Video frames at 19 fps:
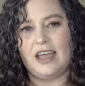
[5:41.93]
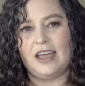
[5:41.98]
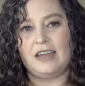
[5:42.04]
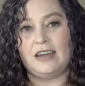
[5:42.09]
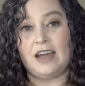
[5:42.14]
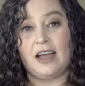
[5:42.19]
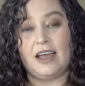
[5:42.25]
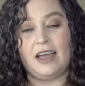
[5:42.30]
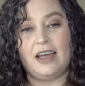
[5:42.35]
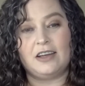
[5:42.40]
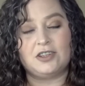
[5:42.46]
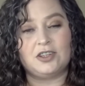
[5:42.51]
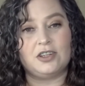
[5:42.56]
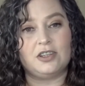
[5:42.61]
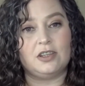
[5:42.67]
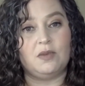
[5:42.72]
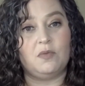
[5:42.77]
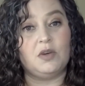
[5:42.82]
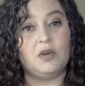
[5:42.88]
and I
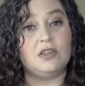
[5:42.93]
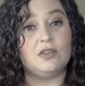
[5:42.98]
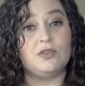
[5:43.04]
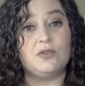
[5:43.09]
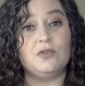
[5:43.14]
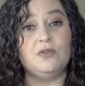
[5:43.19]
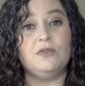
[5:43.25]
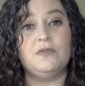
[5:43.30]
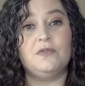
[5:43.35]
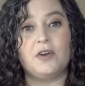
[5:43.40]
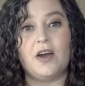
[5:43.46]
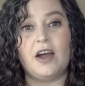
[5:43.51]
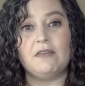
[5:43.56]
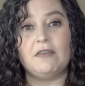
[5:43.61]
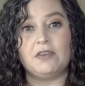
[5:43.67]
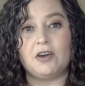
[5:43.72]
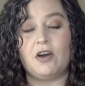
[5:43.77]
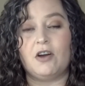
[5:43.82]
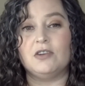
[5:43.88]
actually went to school for
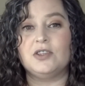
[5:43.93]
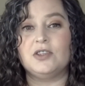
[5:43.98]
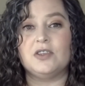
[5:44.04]
graphic arts,